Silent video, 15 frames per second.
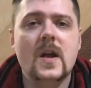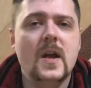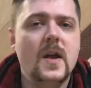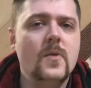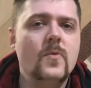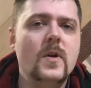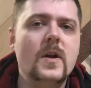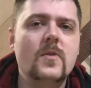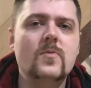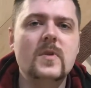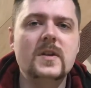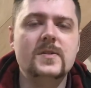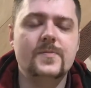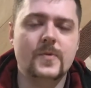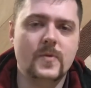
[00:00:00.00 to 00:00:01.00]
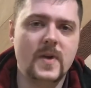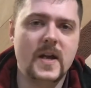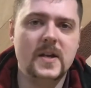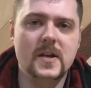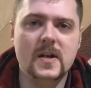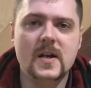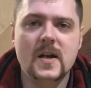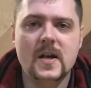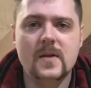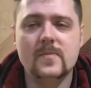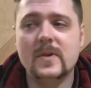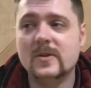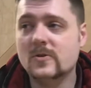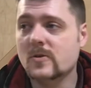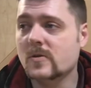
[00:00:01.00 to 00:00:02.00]
and wear a respirator and
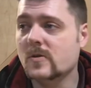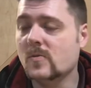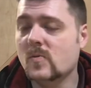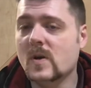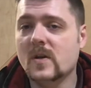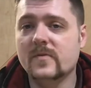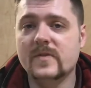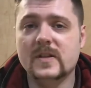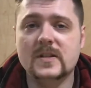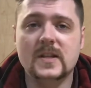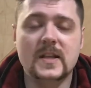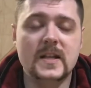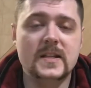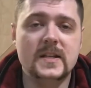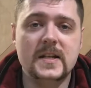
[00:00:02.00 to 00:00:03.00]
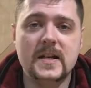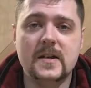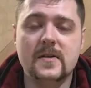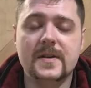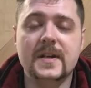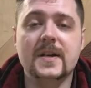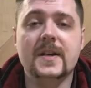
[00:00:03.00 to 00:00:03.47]
make sure you're in a well-ventilated area.